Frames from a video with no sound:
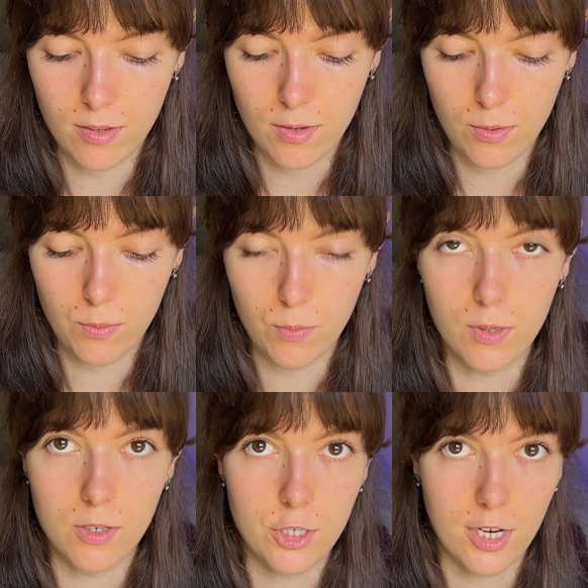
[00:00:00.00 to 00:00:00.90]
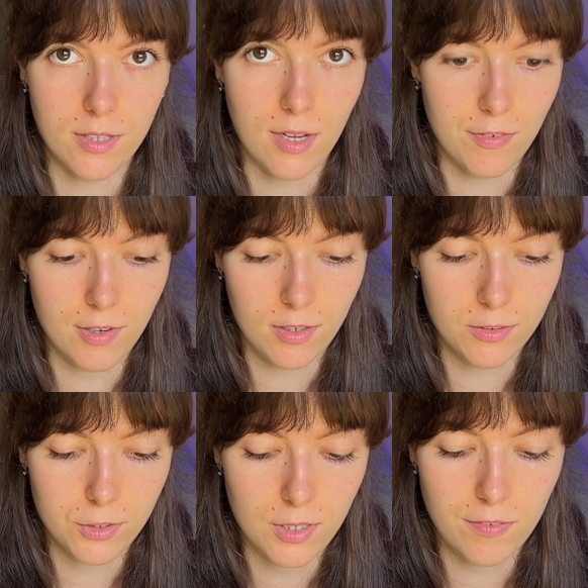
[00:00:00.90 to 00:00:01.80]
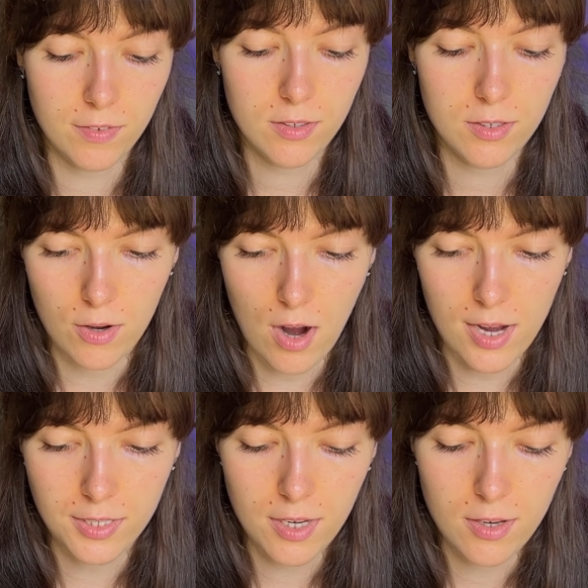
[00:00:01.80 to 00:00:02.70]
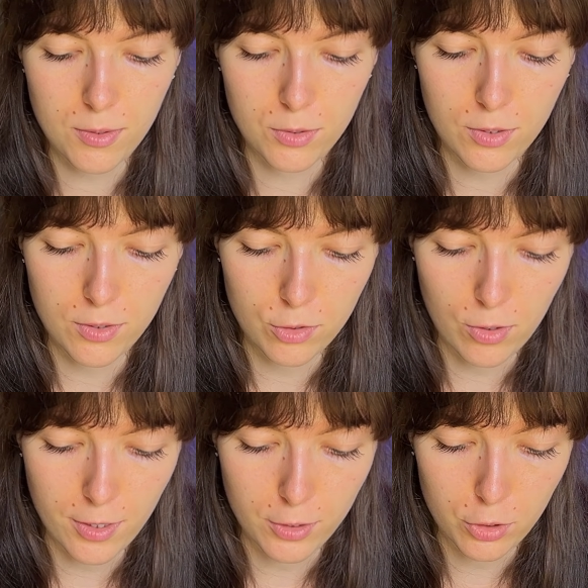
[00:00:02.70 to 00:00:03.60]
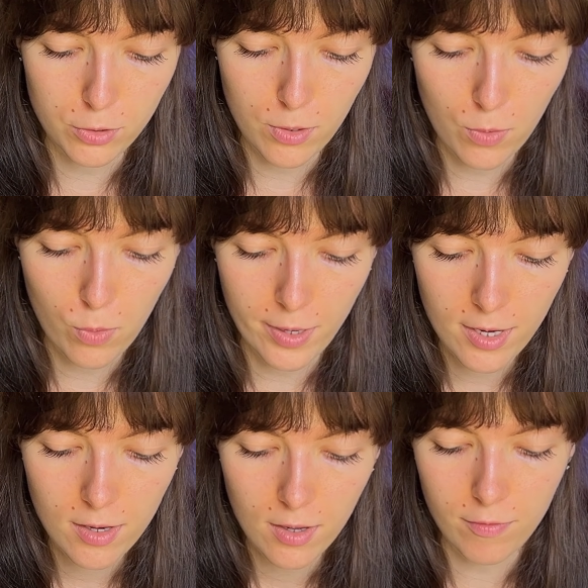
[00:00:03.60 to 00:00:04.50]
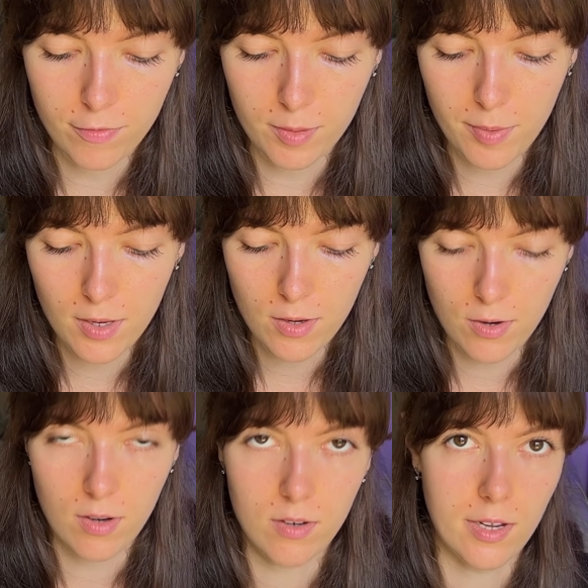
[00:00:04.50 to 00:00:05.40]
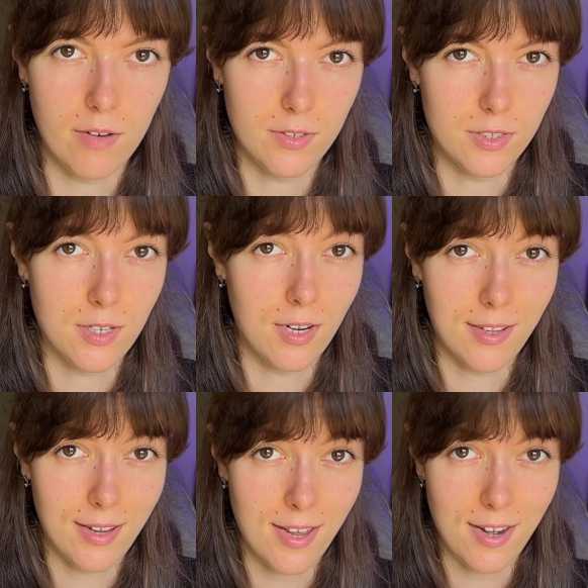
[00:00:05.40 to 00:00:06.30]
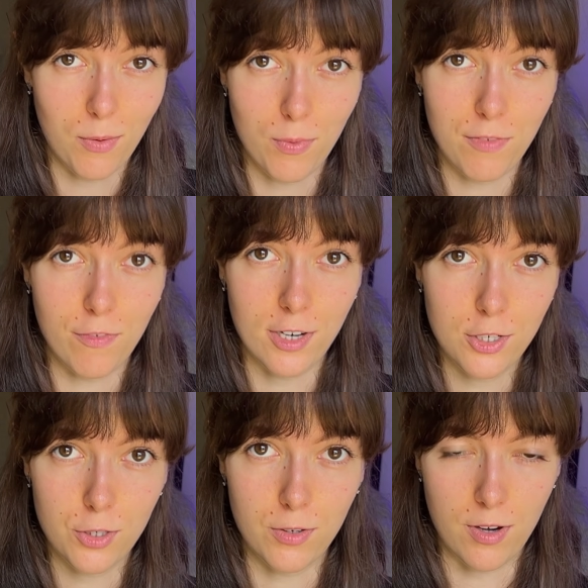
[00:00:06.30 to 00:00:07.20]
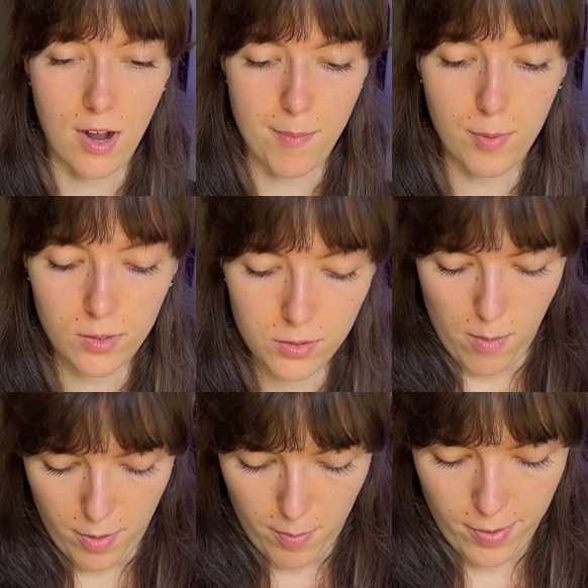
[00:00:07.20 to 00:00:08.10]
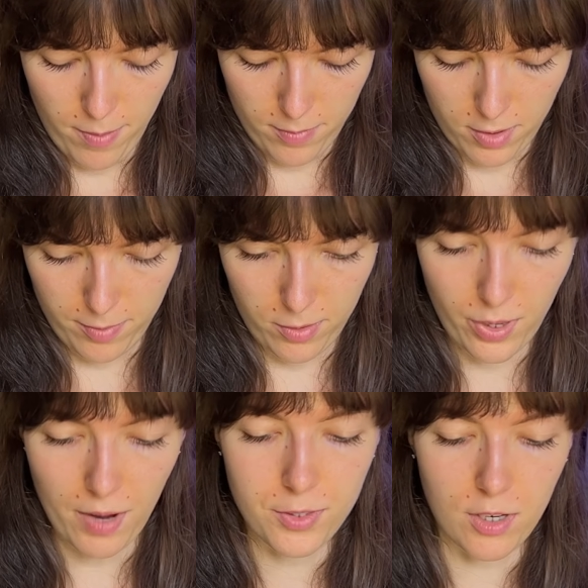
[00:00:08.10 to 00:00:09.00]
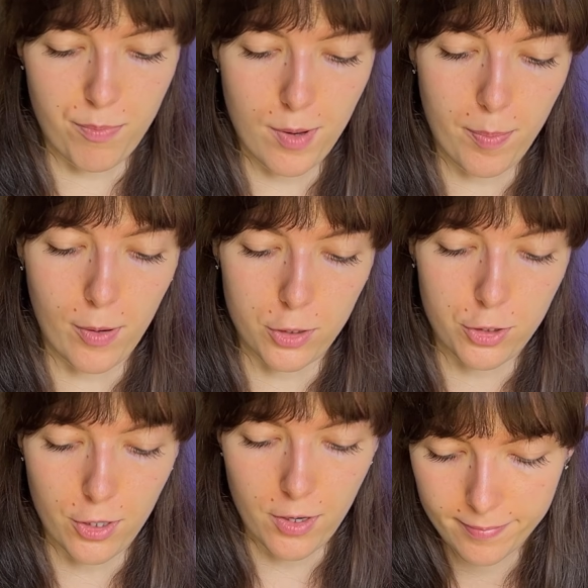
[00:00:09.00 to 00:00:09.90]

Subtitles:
you want to check that everything looks even because your eyes get used to your drawing so quick. And flipping your canvas is kind of like hitting refresh on your eyeballs. Pump, pump. Come on, we have to have better posture.